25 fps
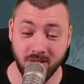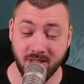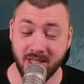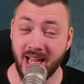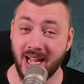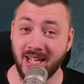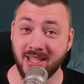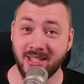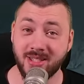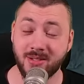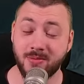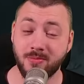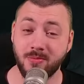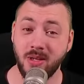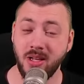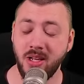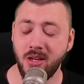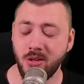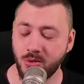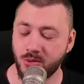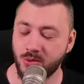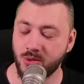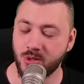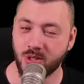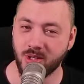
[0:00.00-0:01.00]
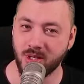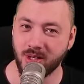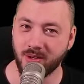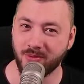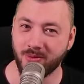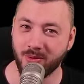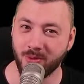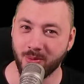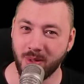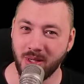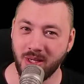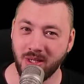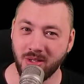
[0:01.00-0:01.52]
that's interesting for
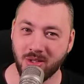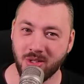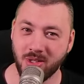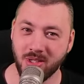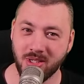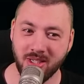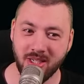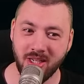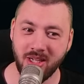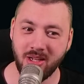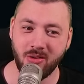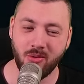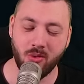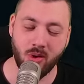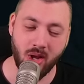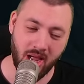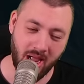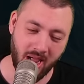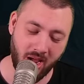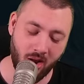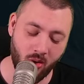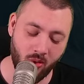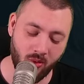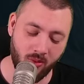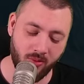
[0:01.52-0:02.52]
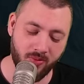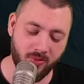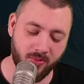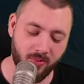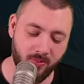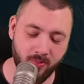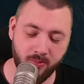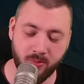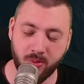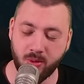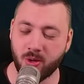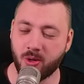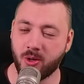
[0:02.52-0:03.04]
me to see how
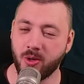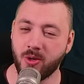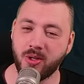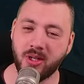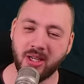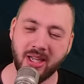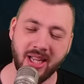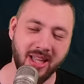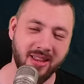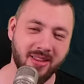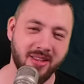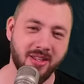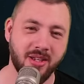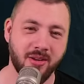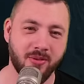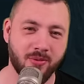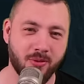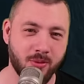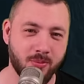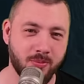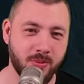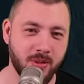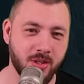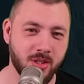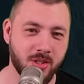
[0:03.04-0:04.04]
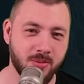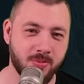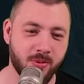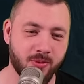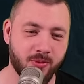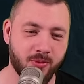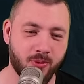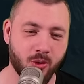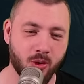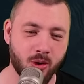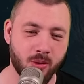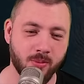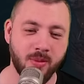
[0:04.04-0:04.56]
good can the different builds
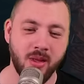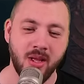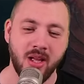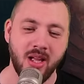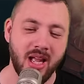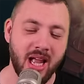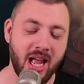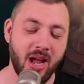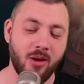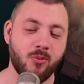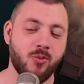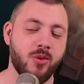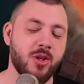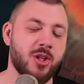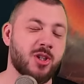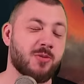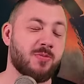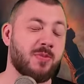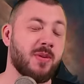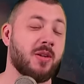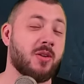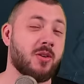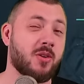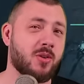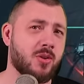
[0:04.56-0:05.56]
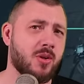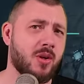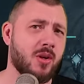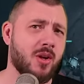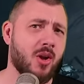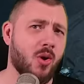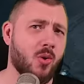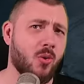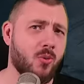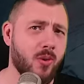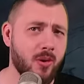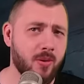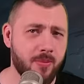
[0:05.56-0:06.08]
perform and which build
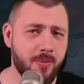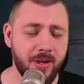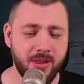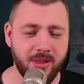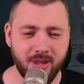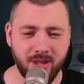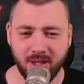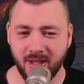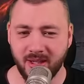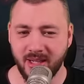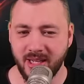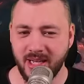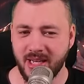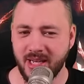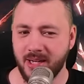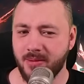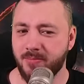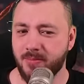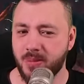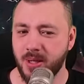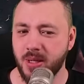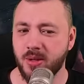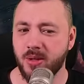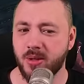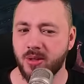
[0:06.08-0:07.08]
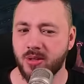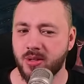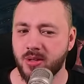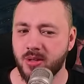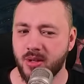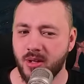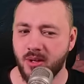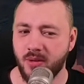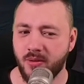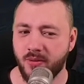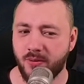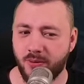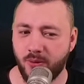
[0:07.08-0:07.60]
will be the leading build
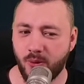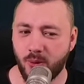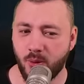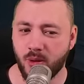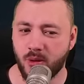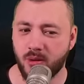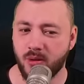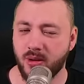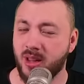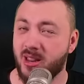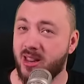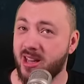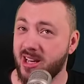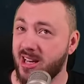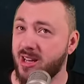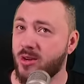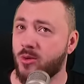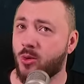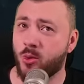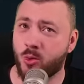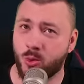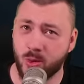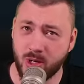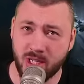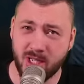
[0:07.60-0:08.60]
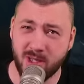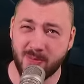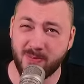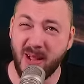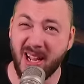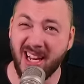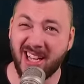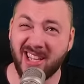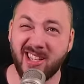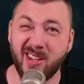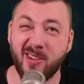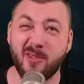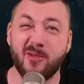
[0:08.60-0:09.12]
for the
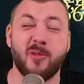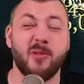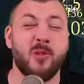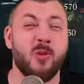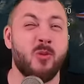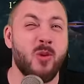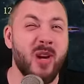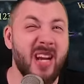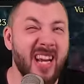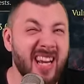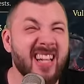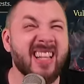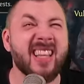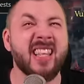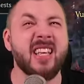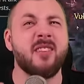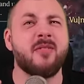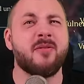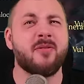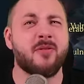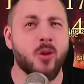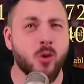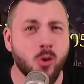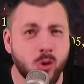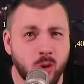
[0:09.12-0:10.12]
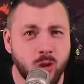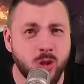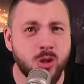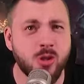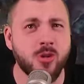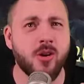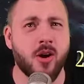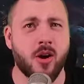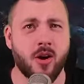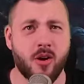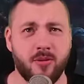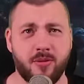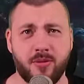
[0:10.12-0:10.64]
respective weekly version
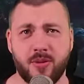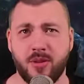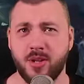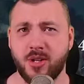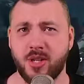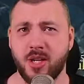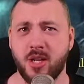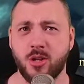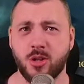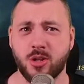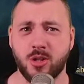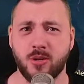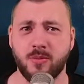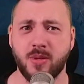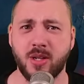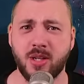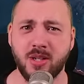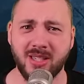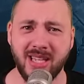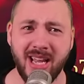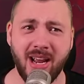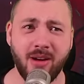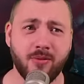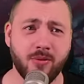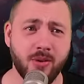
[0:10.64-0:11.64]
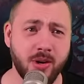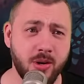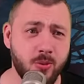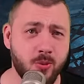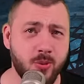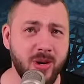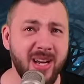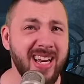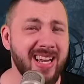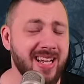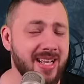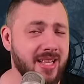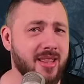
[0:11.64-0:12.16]
of the dungeon, because every
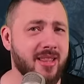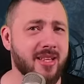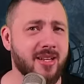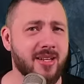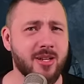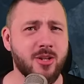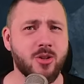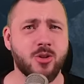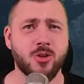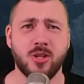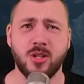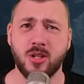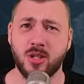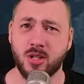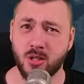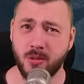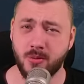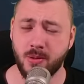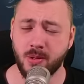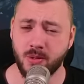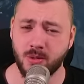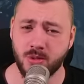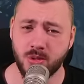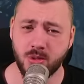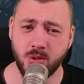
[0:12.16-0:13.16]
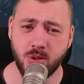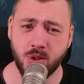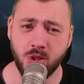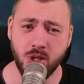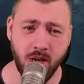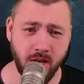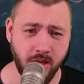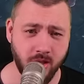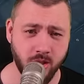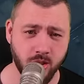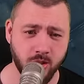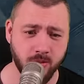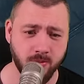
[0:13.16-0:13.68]
week the dungeon is supposed to
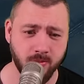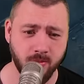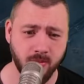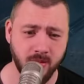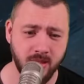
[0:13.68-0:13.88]
change.